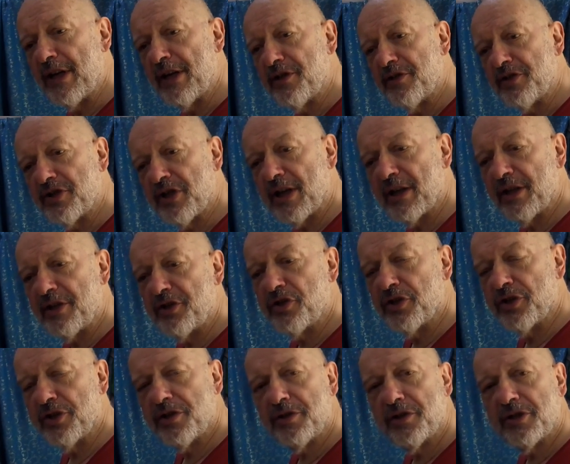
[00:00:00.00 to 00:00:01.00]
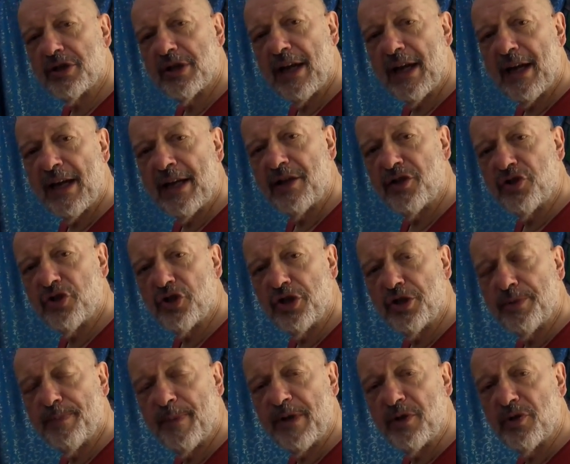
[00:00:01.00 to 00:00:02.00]
intelligent, and
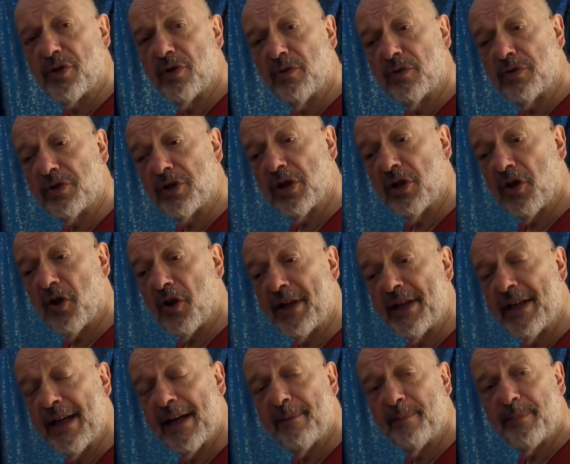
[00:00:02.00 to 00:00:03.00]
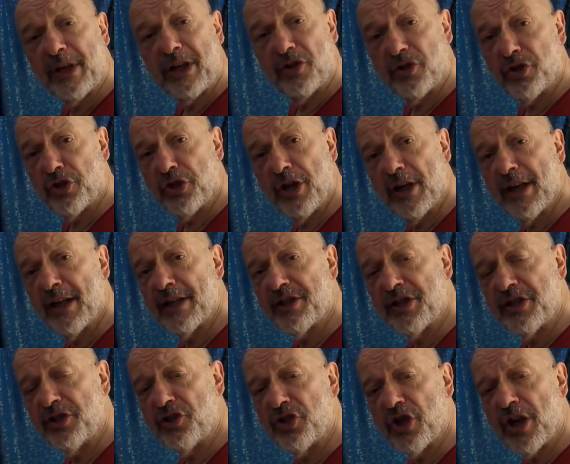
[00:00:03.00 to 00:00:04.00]
she's been taught to lie down because she
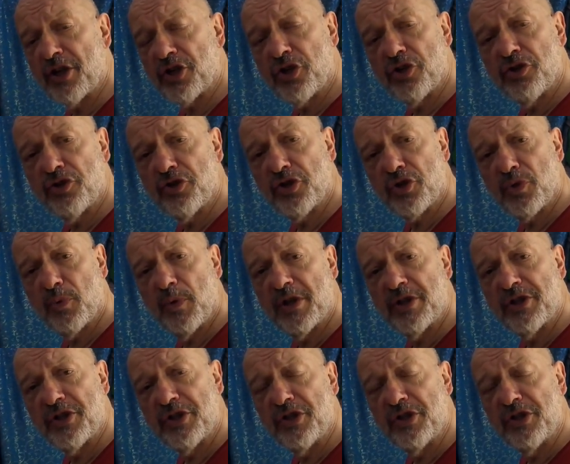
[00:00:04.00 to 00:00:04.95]
has injections twice a